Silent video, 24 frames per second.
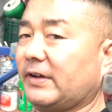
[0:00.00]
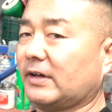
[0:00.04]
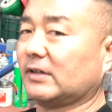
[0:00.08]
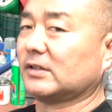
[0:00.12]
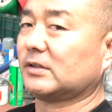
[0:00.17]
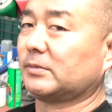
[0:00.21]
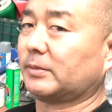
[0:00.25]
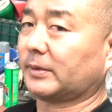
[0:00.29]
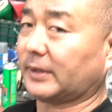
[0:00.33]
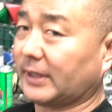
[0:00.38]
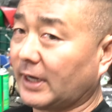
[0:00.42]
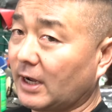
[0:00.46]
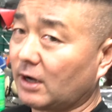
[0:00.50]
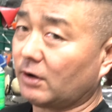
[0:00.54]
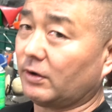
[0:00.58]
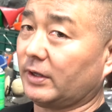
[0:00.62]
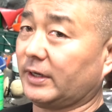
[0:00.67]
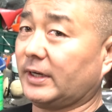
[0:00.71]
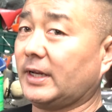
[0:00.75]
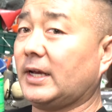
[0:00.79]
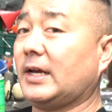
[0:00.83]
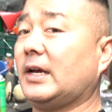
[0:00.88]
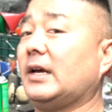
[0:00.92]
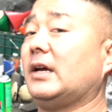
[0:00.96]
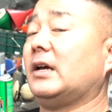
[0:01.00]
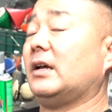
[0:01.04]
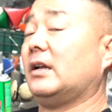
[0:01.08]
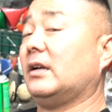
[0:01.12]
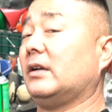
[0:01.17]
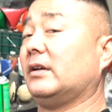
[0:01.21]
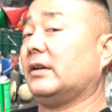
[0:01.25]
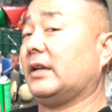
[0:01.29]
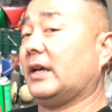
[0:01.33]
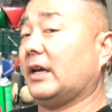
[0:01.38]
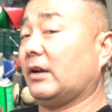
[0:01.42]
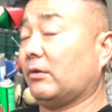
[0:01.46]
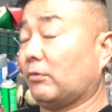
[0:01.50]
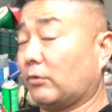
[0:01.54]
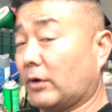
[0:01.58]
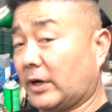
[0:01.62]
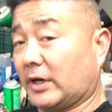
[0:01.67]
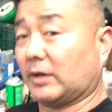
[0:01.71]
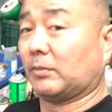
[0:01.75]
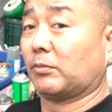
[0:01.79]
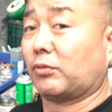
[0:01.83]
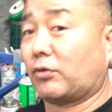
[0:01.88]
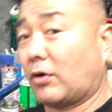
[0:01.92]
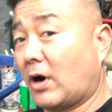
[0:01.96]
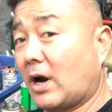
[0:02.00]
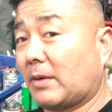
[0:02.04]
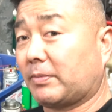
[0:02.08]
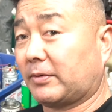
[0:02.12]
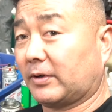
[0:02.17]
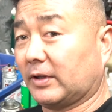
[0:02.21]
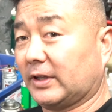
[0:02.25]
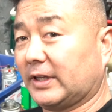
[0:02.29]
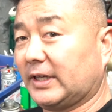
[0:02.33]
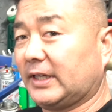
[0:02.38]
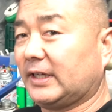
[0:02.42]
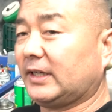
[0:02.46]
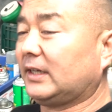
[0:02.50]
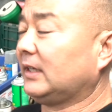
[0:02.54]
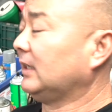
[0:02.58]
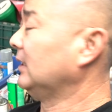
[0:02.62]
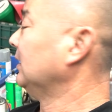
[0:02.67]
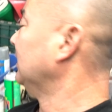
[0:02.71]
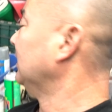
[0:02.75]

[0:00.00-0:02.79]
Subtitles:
ounce per gallon. And running properly,